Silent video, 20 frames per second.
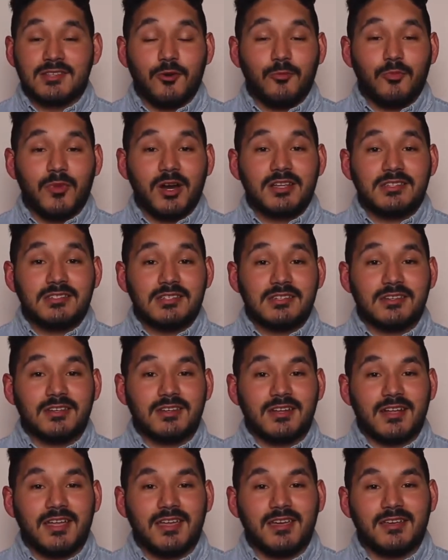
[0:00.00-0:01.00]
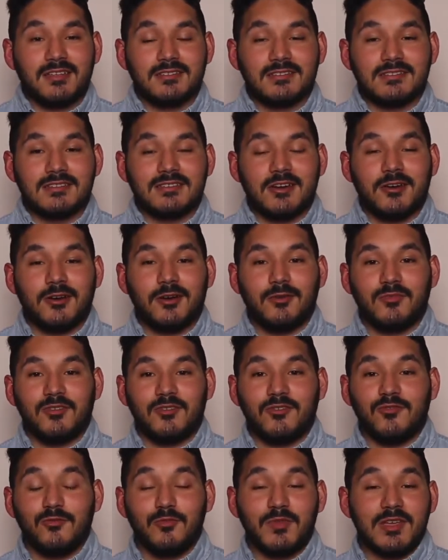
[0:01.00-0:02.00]
much, and
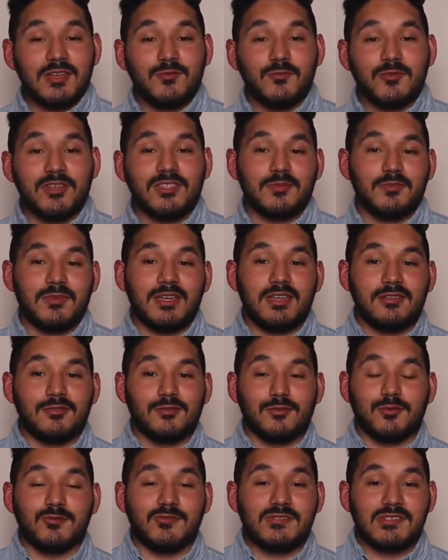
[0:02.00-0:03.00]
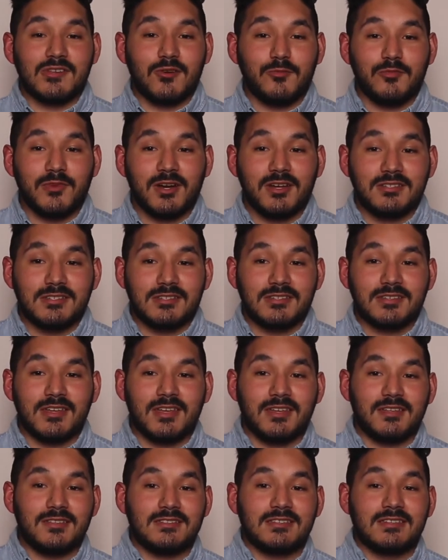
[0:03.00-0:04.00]
you've been with me through so much,
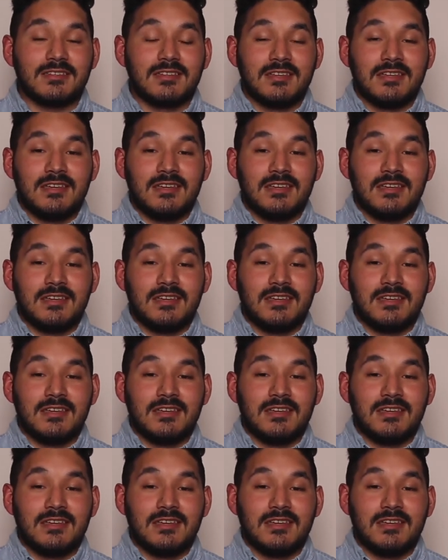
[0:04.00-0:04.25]
and